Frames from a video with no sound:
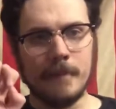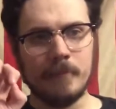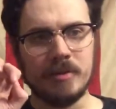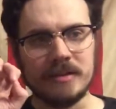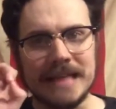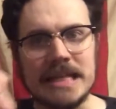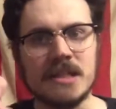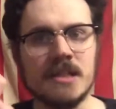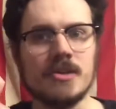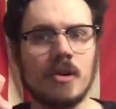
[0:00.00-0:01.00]

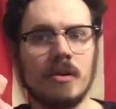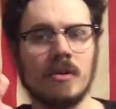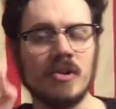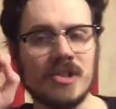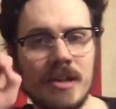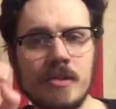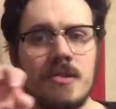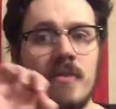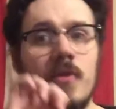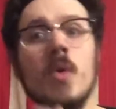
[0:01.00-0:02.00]
places her or centers
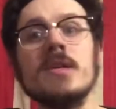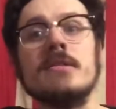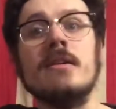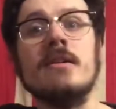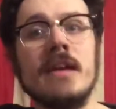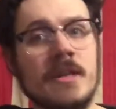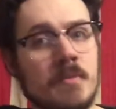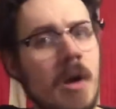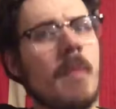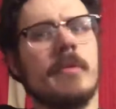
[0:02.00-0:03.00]
her focus on is
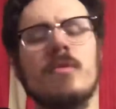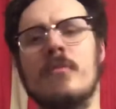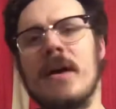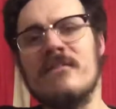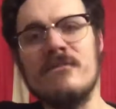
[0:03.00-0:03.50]
probably one of my